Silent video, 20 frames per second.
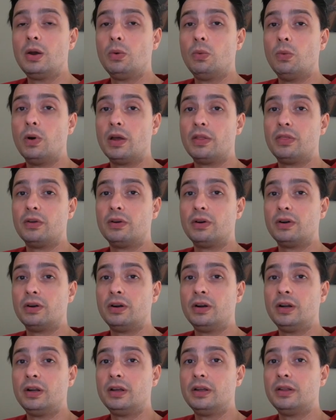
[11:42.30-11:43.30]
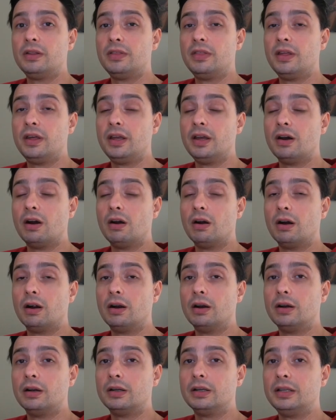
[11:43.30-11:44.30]
whether they
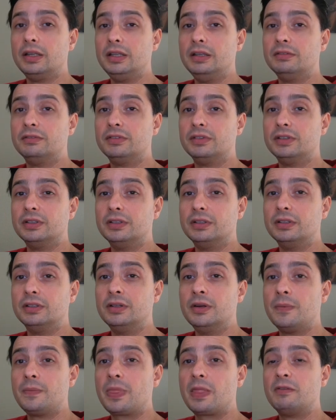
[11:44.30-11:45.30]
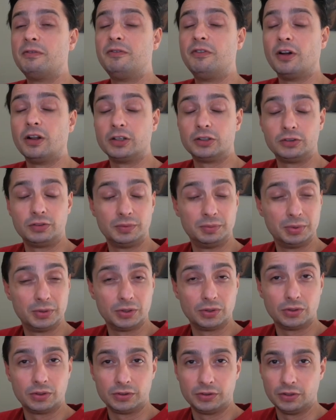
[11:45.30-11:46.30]
are even
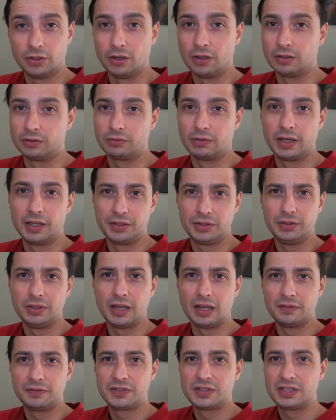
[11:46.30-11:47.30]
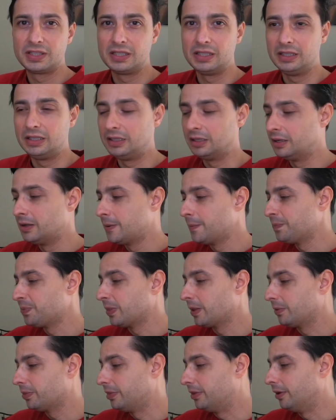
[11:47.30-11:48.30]
vulnerable or not, right? You have seen
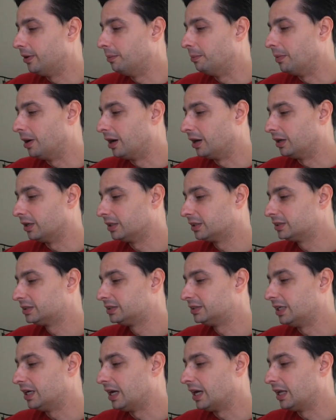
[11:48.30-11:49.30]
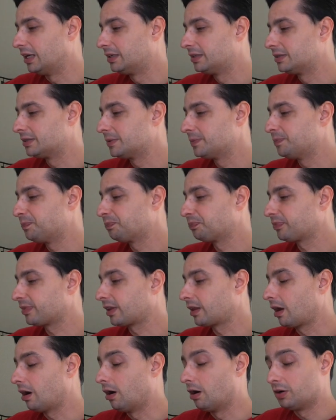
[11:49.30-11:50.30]
the monks that
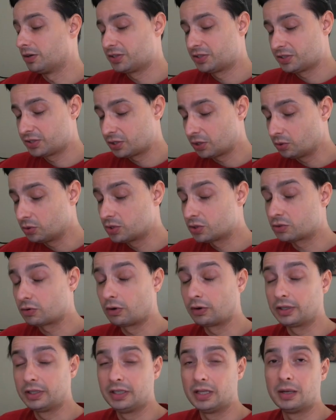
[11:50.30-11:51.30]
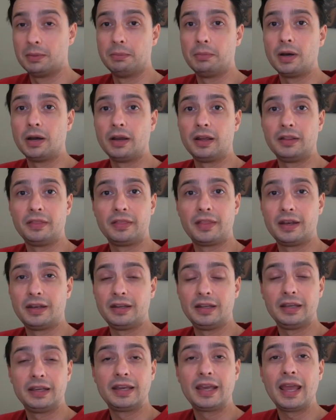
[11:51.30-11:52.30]
are so strong in their mind that
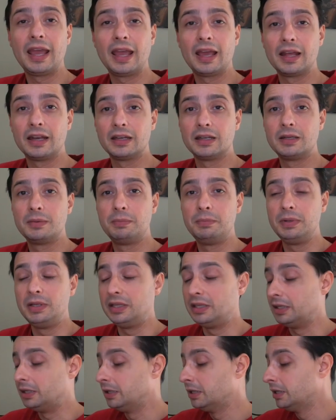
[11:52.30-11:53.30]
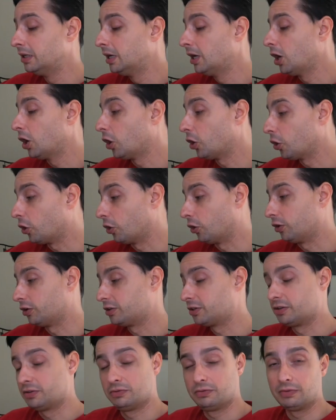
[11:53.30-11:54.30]
they can't be
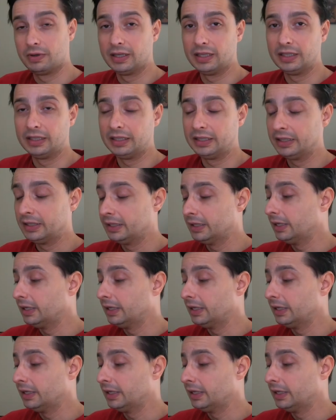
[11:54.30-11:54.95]
hurt, really.